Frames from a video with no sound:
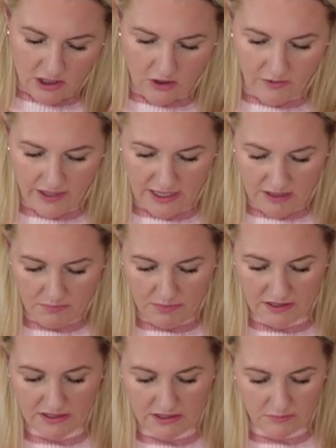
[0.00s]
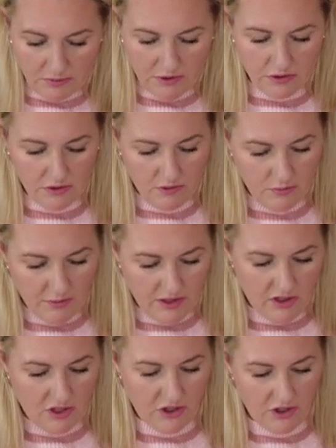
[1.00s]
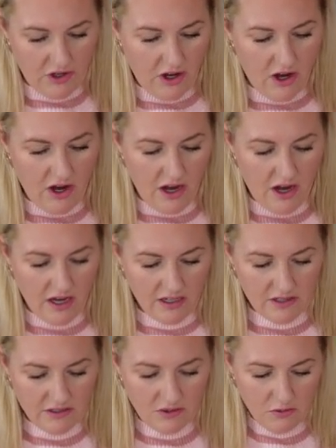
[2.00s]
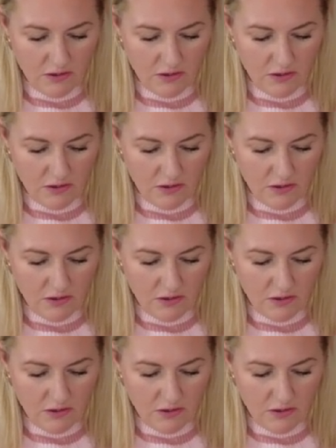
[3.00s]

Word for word: Go ahead and be liberal with your hot glue.